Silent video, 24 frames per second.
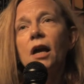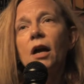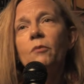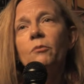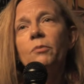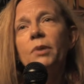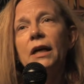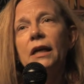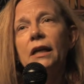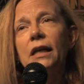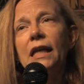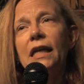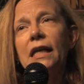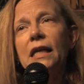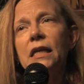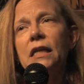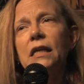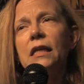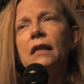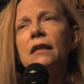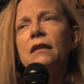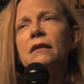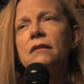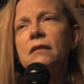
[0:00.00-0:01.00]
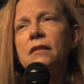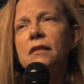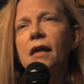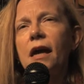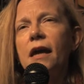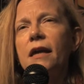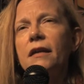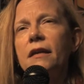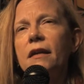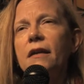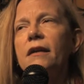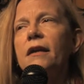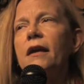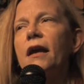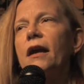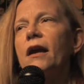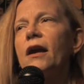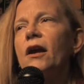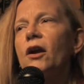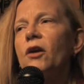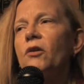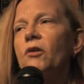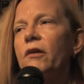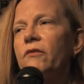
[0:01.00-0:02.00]
but it is taking
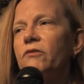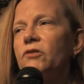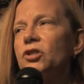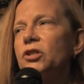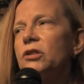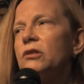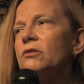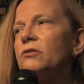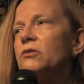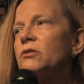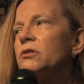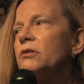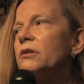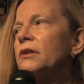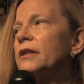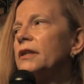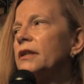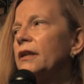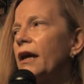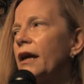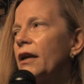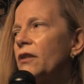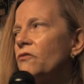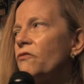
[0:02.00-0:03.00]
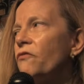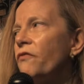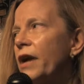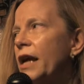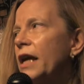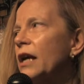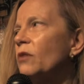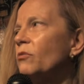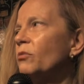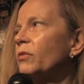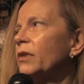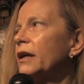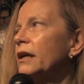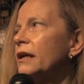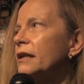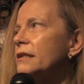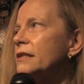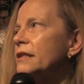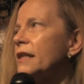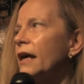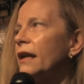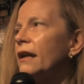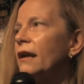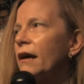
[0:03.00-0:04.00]
care of children and
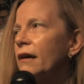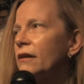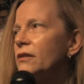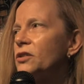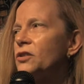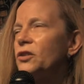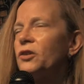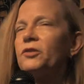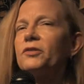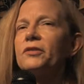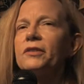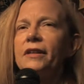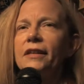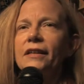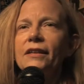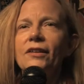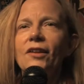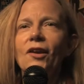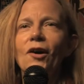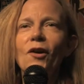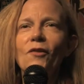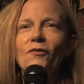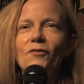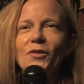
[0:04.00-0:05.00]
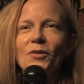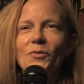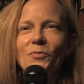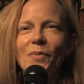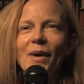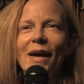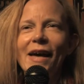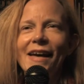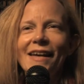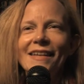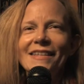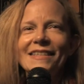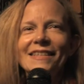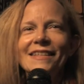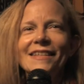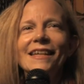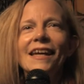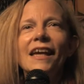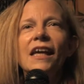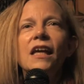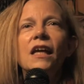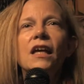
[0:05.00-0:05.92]
families that I certainly love the best.